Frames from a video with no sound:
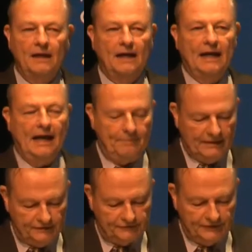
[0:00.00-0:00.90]

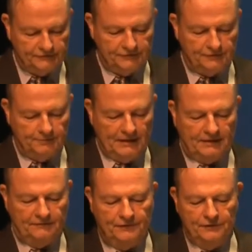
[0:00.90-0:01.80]
Happiness isn't to be
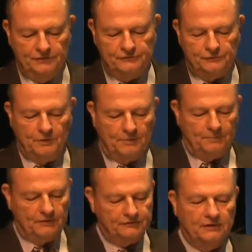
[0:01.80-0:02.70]
confused with
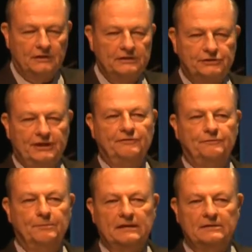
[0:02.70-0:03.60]
personal
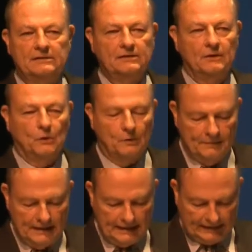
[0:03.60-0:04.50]
achievement or
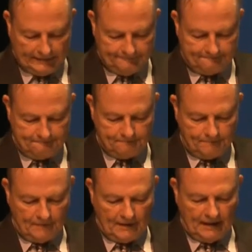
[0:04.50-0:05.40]
money.
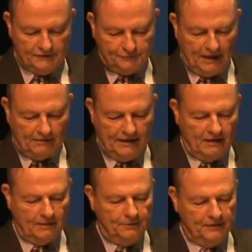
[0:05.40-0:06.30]
As
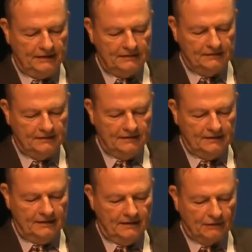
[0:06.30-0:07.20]
Perrier put it,
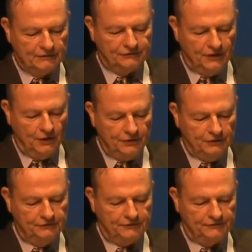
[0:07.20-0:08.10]
there is no
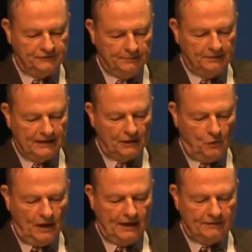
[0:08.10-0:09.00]
use in simply
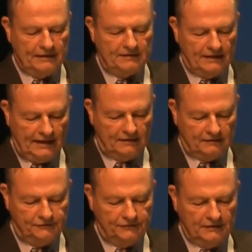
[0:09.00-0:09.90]
acquiring
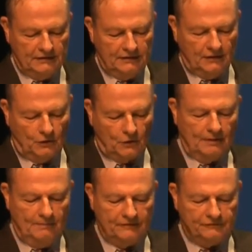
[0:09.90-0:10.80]
titles or
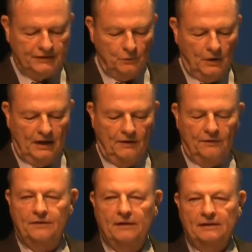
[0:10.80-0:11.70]
amassing
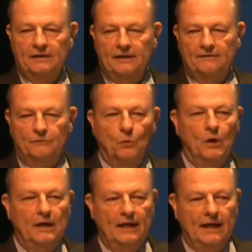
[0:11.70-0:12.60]
wealth if
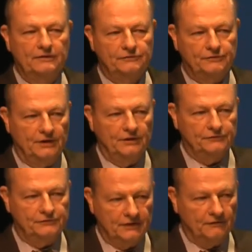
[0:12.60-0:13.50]
one has no
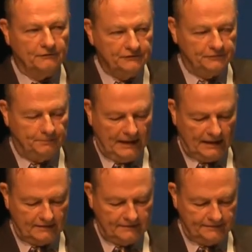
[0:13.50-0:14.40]

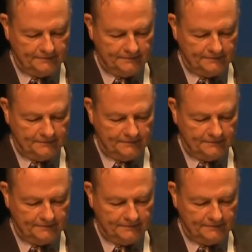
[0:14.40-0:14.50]
self-respect.